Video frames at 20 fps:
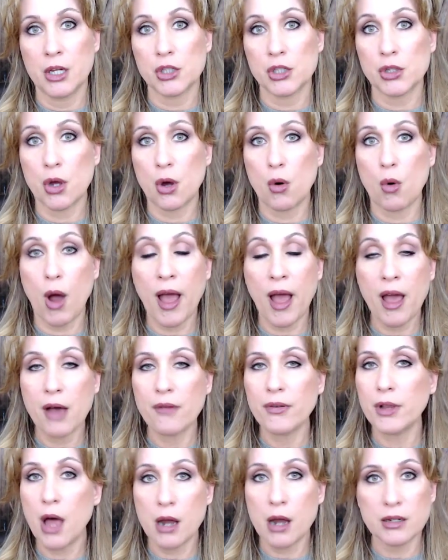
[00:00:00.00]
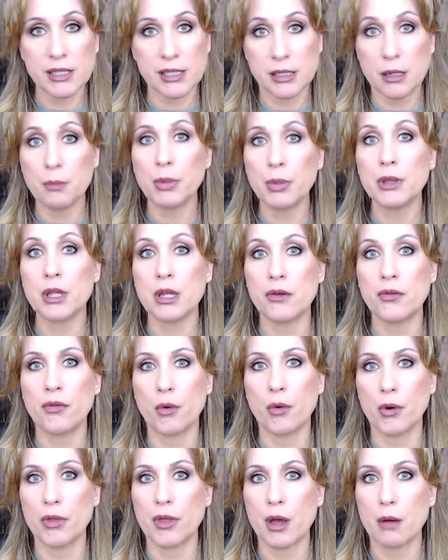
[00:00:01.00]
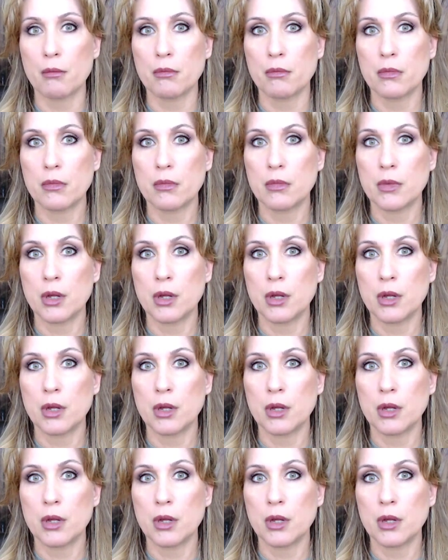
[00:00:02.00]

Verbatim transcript: So I have a lot of sympathy for them.